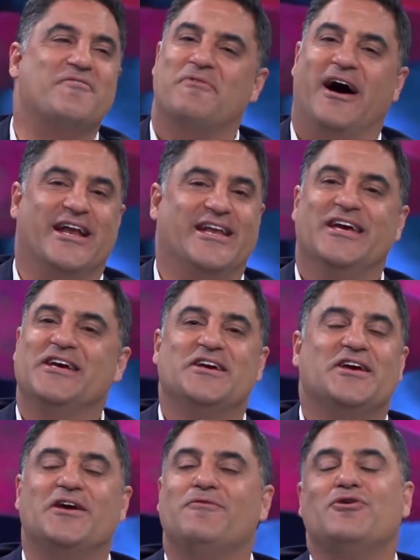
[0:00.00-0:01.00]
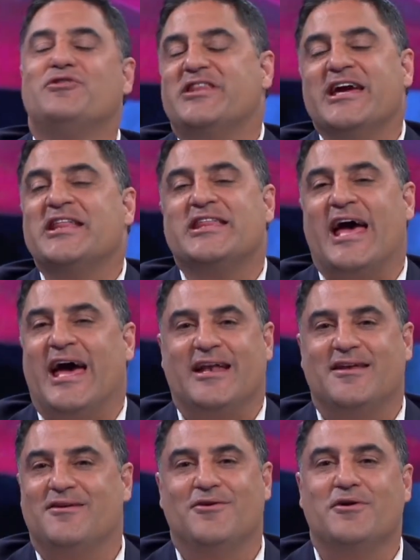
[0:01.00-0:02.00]
Come on. If you think
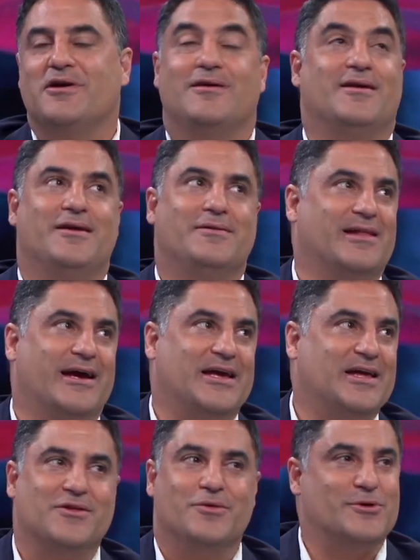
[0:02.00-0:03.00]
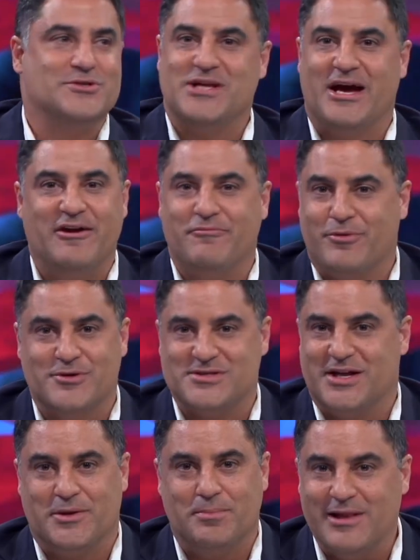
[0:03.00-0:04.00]
that, you're like either the most naive
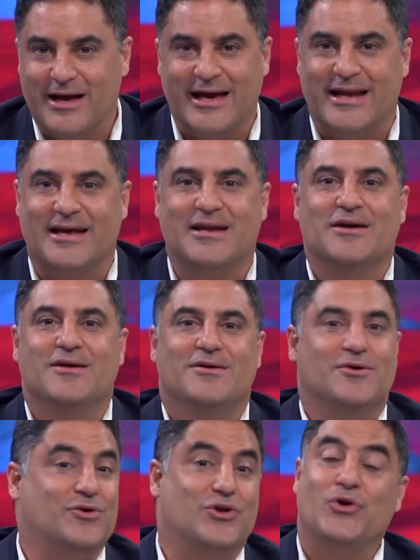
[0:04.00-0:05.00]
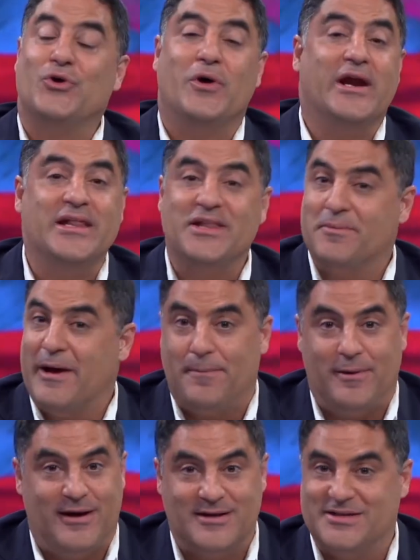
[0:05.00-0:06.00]
person on the planet or you don't know anything
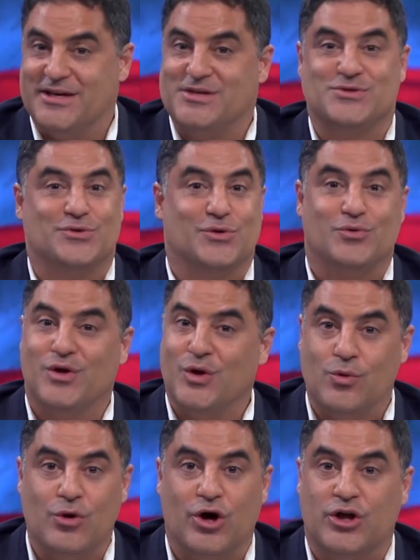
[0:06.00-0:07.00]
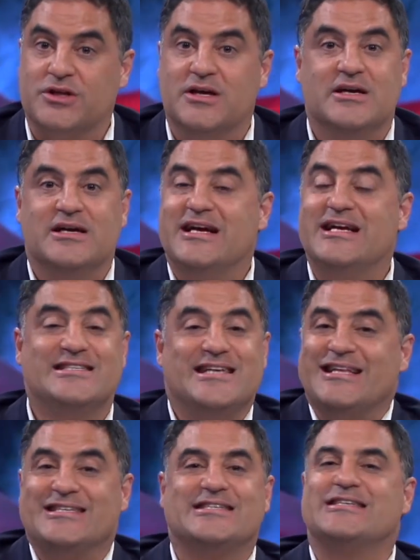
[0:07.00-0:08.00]
about politics or the real world. It's
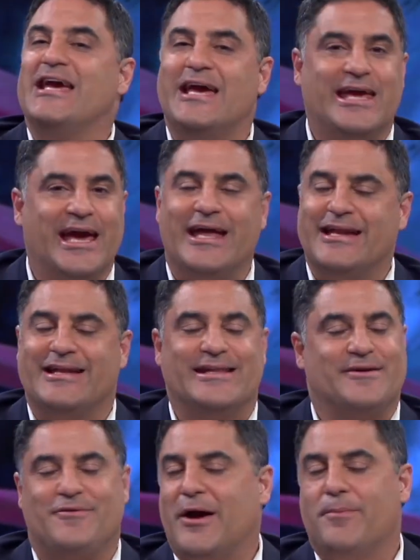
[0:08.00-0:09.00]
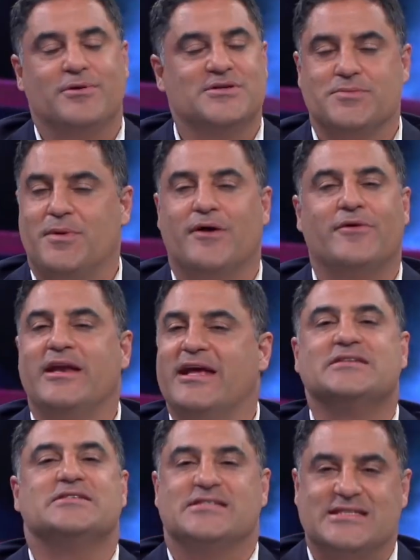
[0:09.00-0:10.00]
not to say again that the Crown Prince of Bahrain
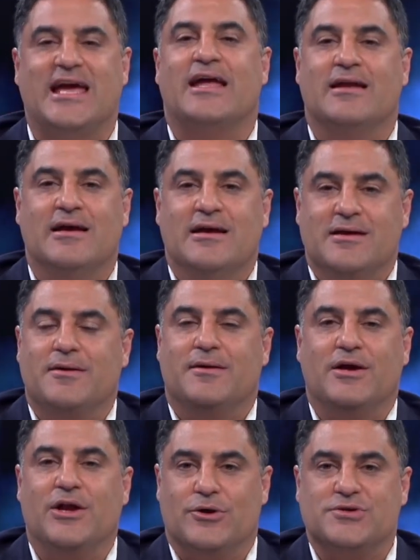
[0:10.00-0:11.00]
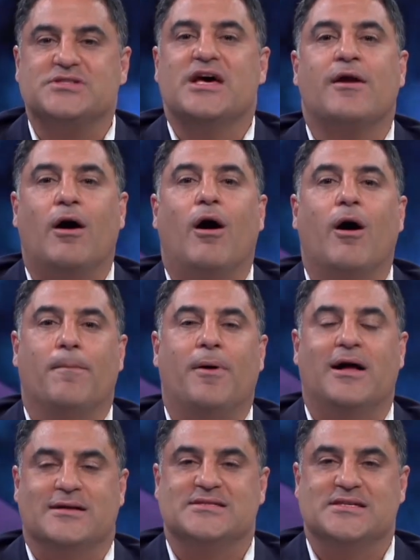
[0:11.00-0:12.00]
gets to stand, you know, set our
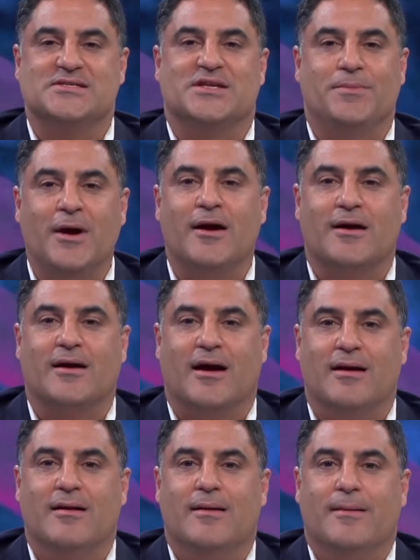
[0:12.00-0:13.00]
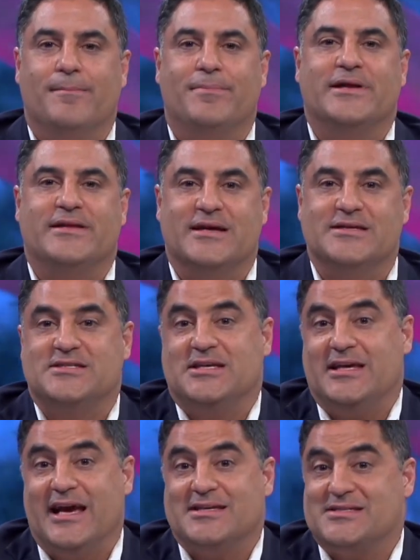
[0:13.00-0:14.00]
policies in America, but does
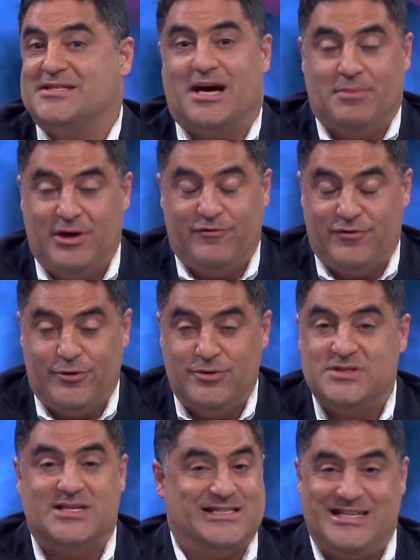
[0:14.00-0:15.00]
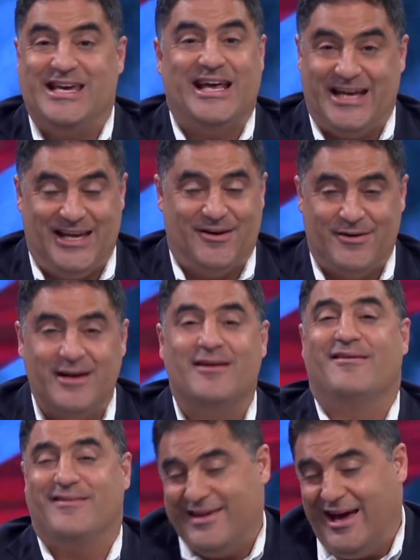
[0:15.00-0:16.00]
he get some influence? Does he get a
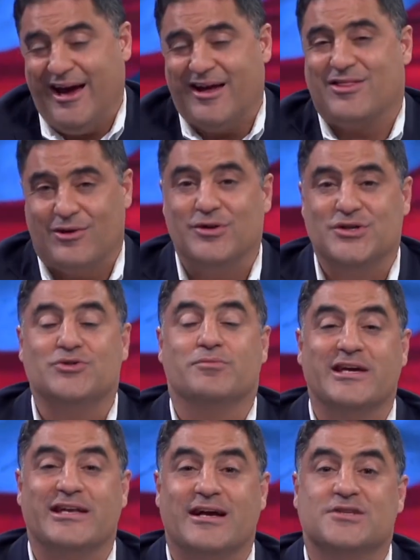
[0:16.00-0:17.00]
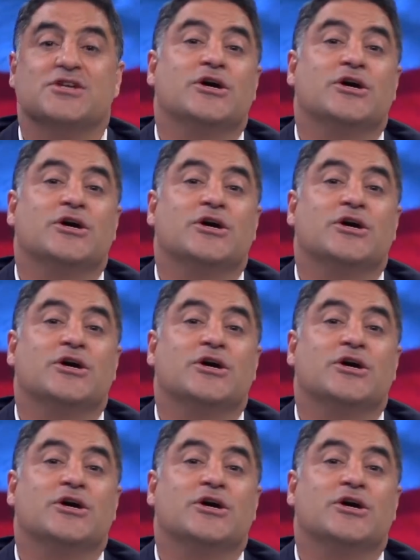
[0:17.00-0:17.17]
hearing? yeah, $32 million